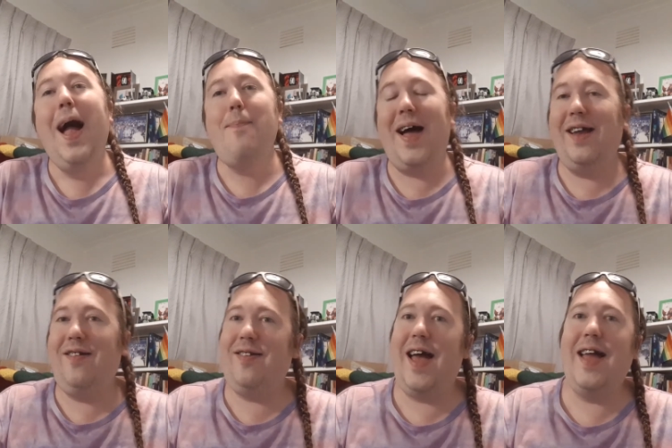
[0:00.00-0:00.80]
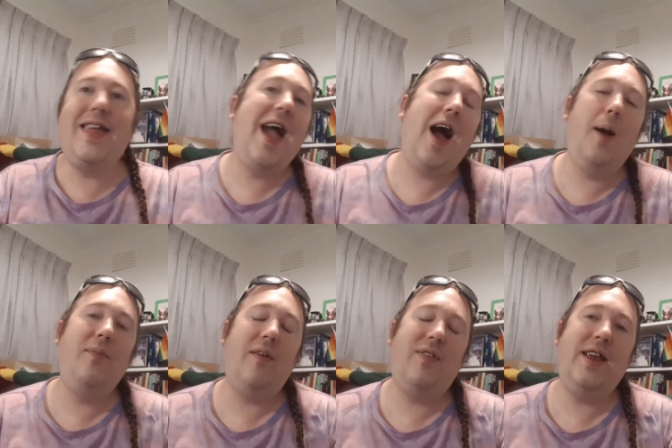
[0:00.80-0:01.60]
But yeah, I'm
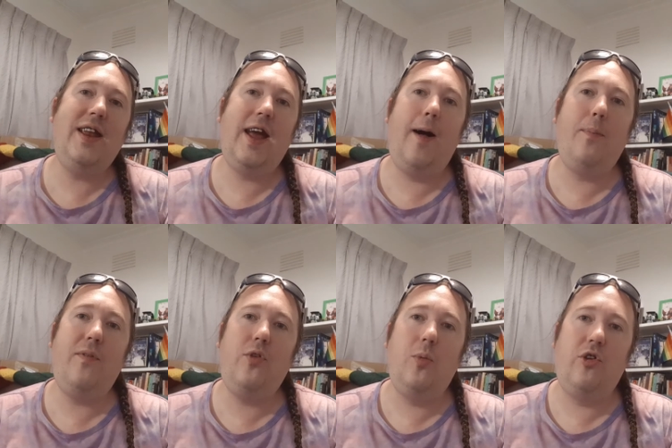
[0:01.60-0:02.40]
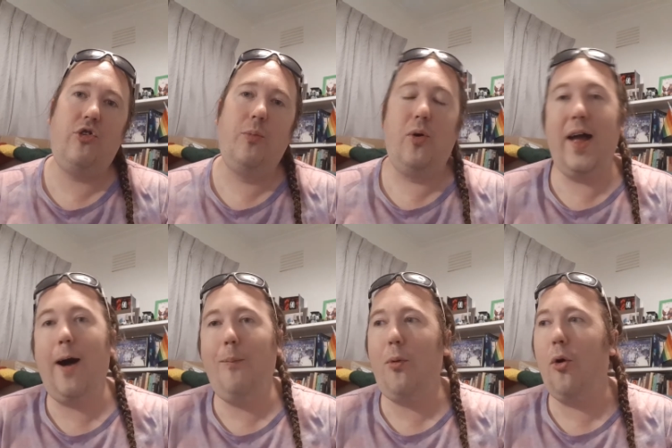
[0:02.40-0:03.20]
definitely here to help if you want some more
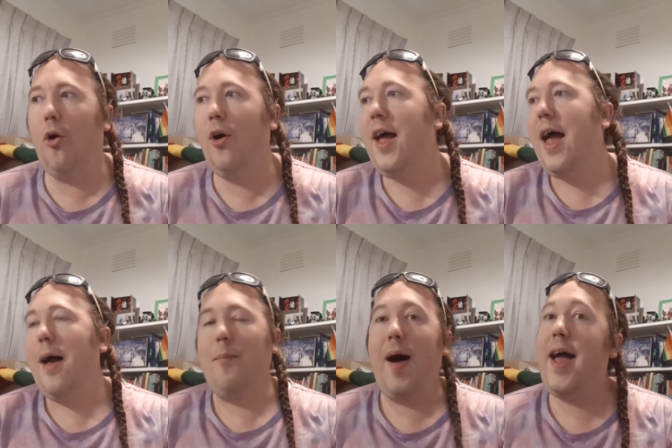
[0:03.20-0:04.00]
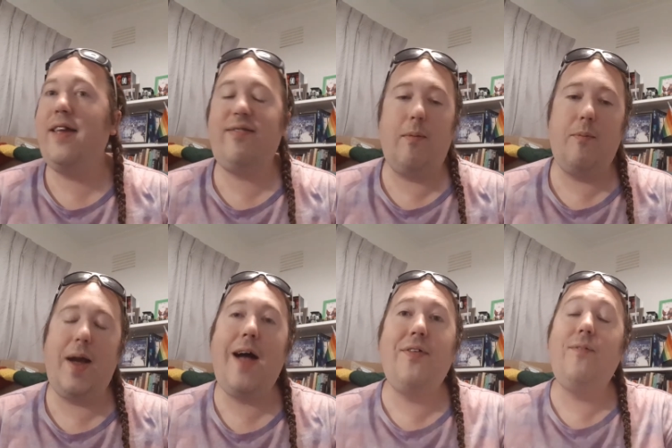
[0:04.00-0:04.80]
help, or some of my
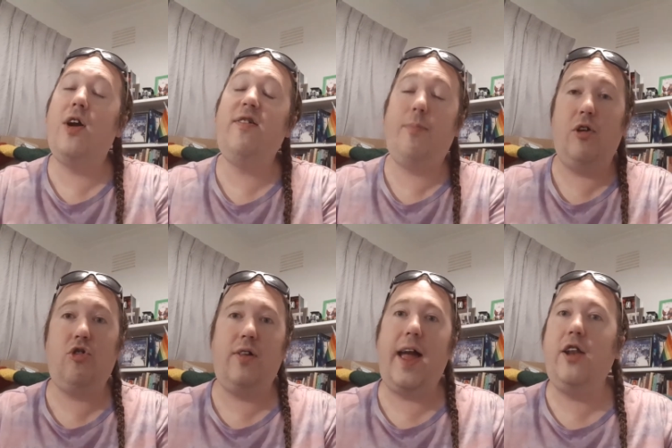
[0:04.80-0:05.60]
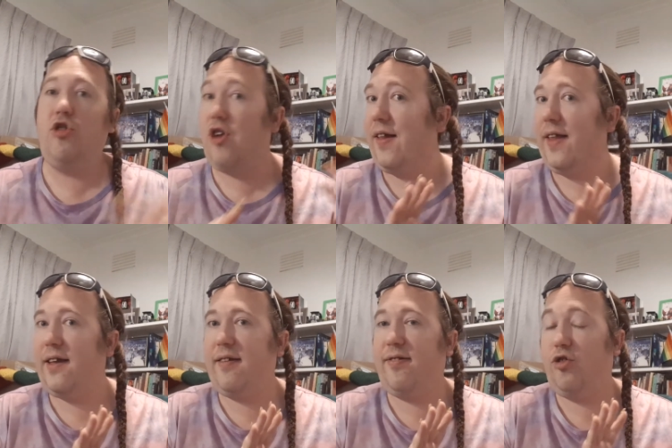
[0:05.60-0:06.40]
other very special
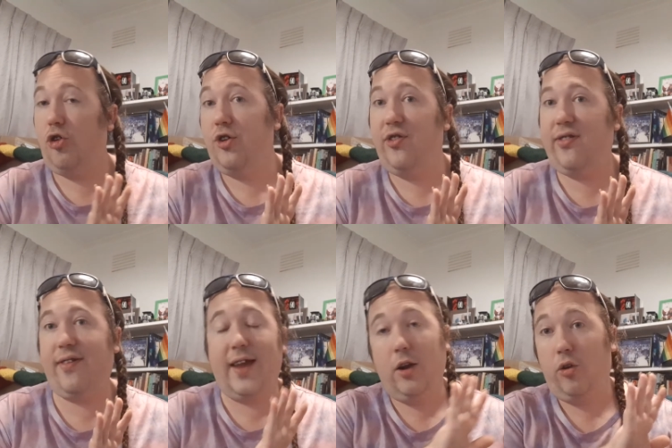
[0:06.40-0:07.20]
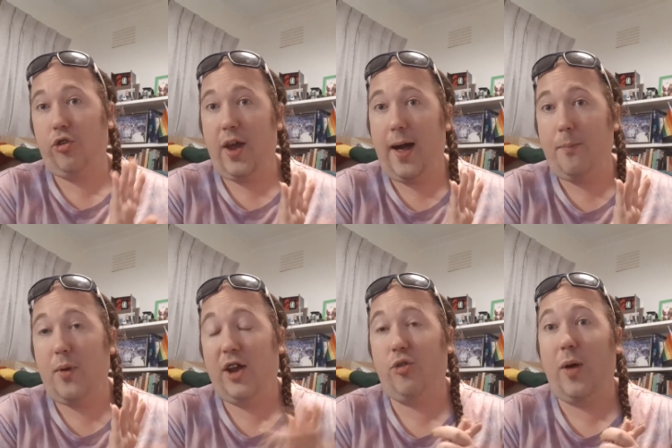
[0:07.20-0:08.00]
angelic students can also help you
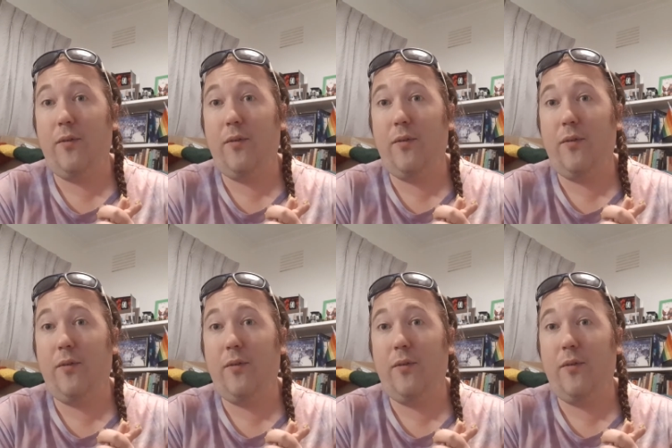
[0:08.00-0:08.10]
out as well.